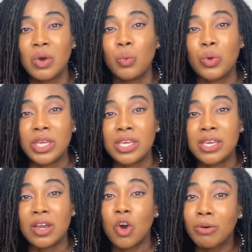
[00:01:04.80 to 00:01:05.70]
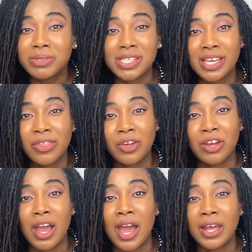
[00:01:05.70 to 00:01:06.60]
we come
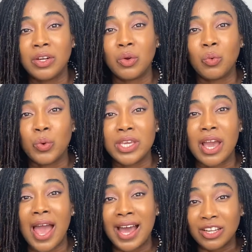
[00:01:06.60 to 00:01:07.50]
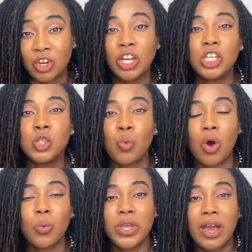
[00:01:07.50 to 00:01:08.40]
together and we acknowledge
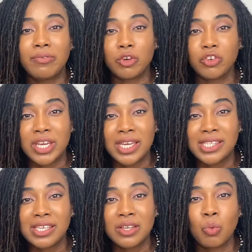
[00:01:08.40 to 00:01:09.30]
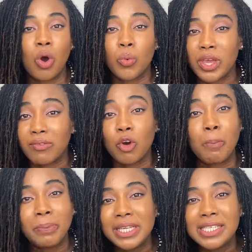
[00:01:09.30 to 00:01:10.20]
what we have created, what we have
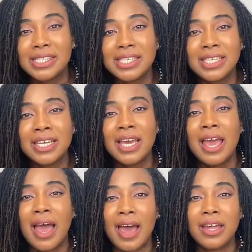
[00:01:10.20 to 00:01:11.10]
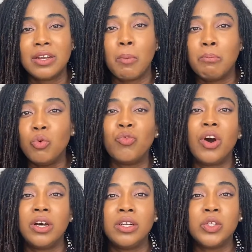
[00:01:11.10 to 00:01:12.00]
completed, and move
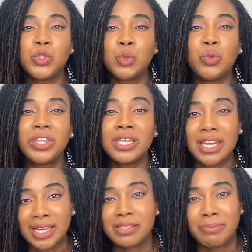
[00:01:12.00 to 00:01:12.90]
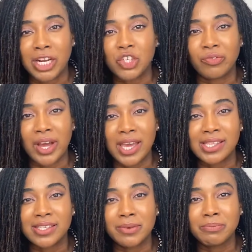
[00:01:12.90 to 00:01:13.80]
on to the next batch of
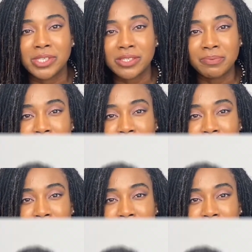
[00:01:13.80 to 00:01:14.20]
items.